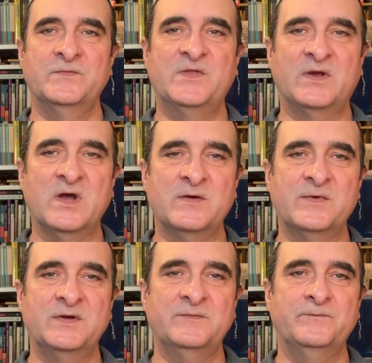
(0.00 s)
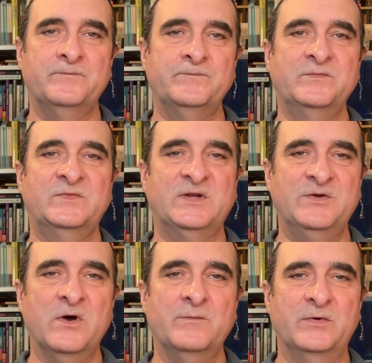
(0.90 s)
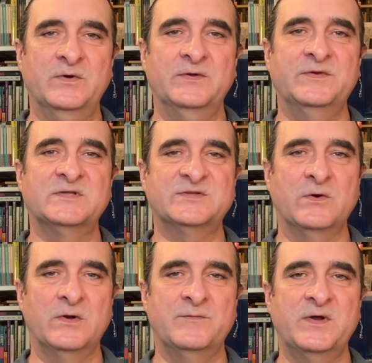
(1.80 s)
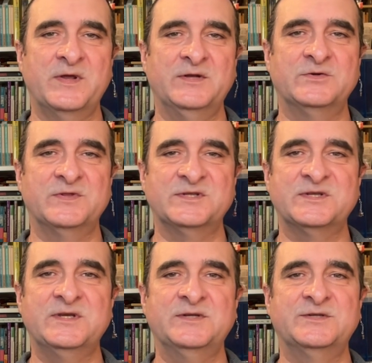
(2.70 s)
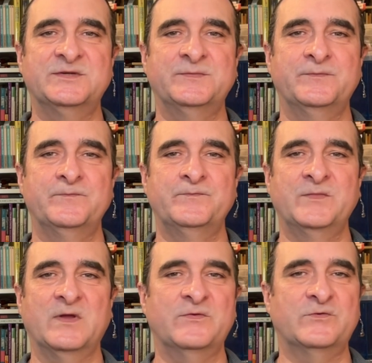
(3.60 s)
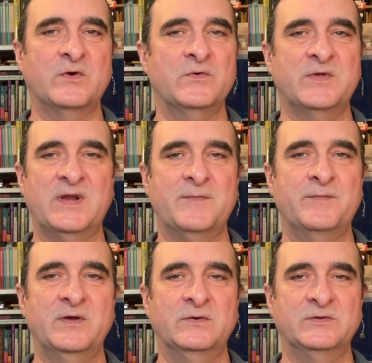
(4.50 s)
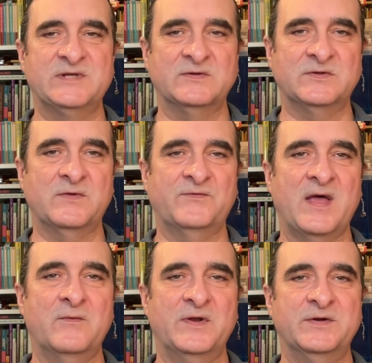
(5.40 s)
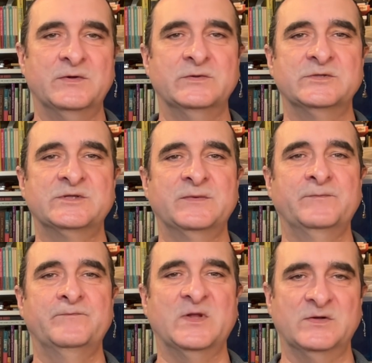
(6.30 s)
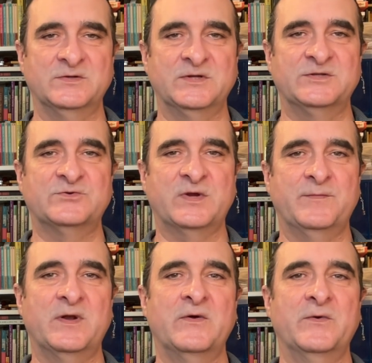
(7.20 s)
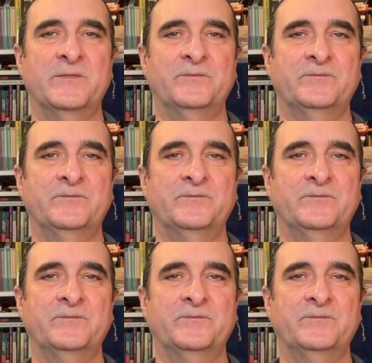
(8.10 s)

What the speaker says: the gunman did not burn the stolen money during the siege and throw the lit bills out of the flat windows and onto the street below.